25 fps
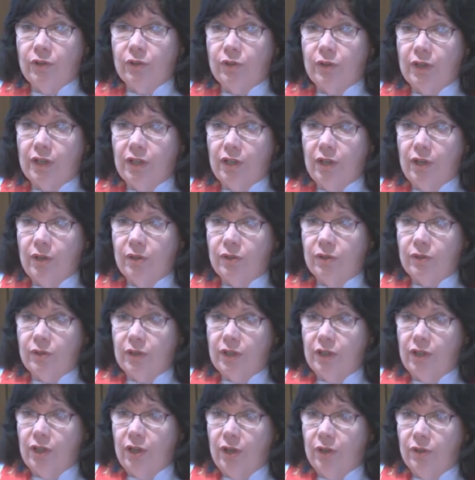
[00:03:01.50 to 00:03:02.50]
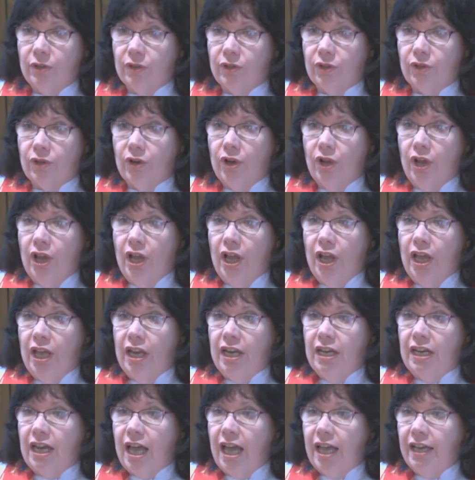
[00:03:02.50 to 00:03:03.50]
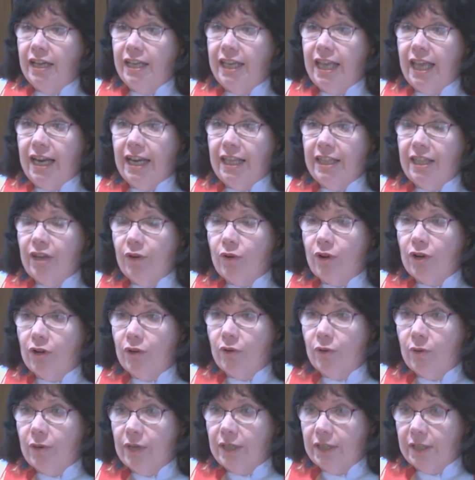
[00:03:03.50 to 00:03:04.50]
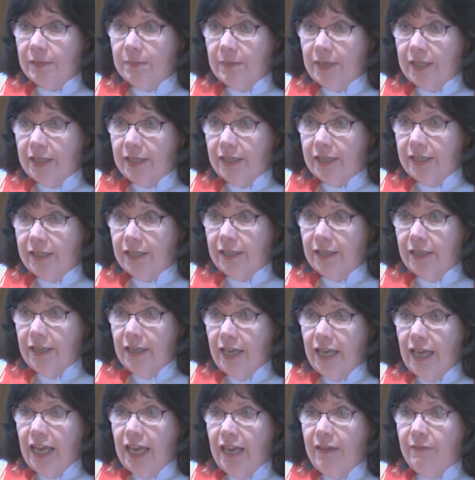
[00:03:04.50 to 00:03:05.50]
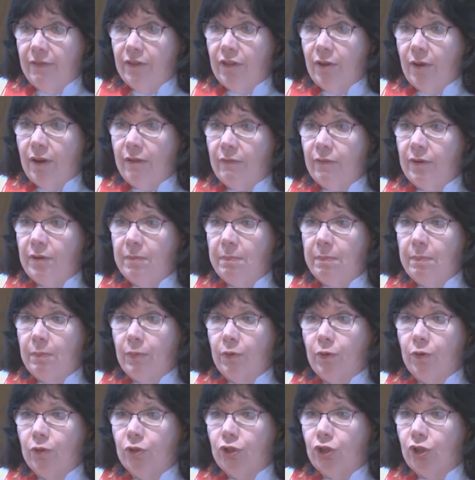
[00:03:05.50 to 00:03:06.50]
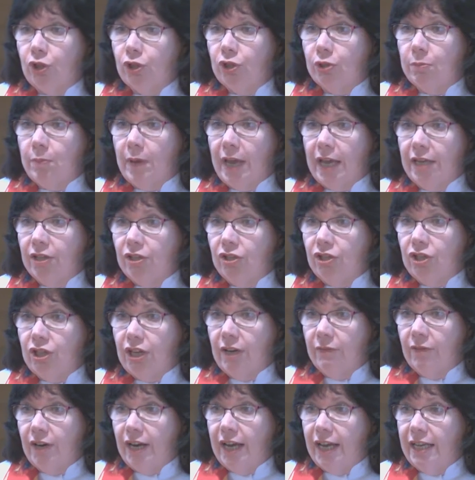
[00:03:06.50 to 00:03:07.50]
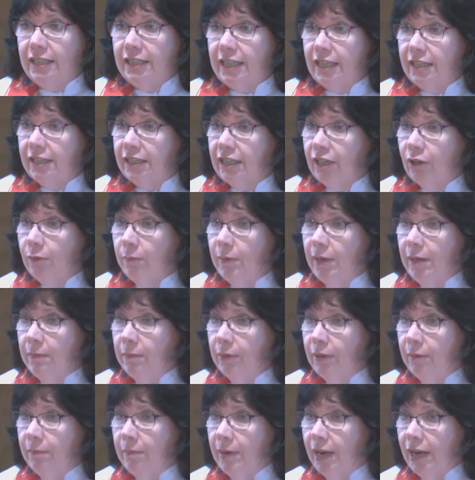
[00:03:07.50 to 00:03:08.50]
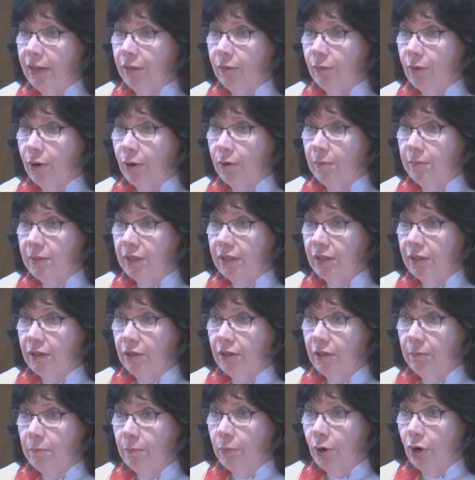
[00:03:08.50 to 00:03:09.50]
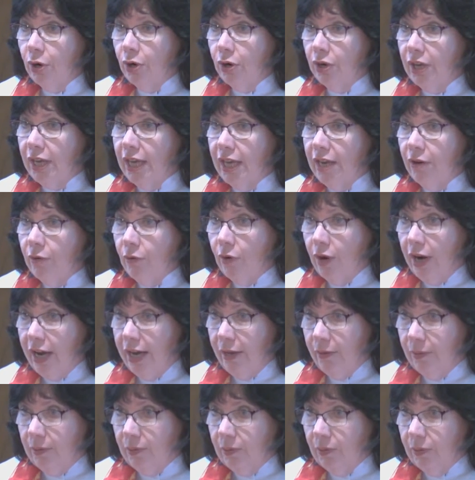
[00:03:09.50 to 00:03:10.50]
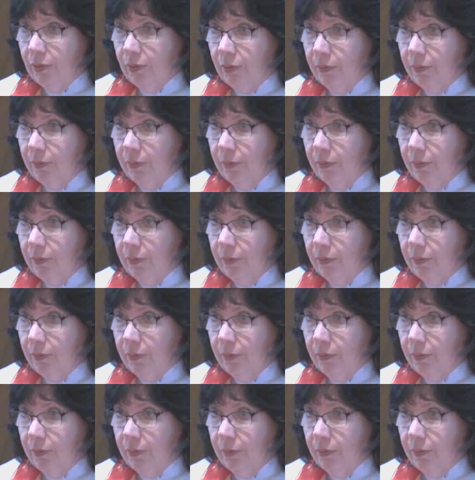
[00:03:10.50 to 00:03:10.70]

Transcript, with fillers: and closer and closer, not getting there on Christmas, even though every church pageant you ever has has little people in bathrobes and Burger King crowns,